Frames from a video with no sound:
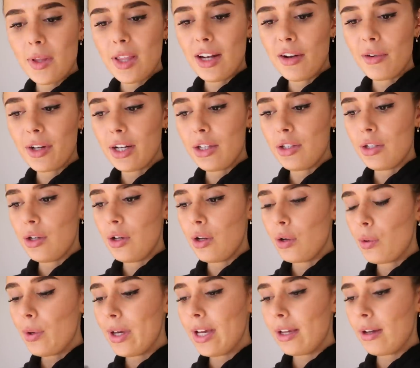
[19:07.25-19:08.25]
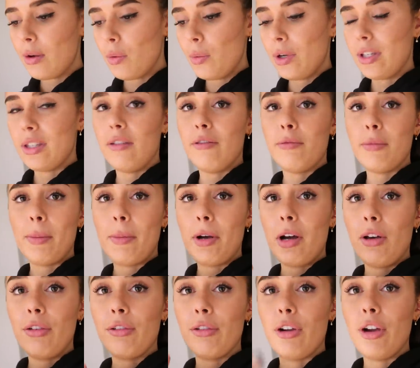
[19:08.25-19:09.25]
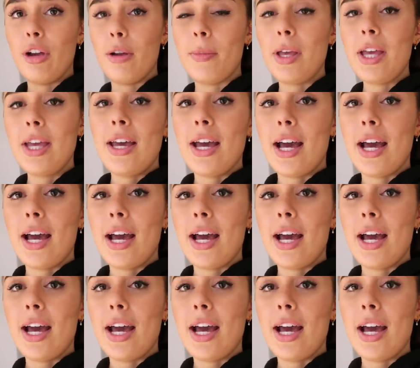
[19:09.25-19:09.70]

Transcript: And then I'm going to do a quick whiz over my bathroom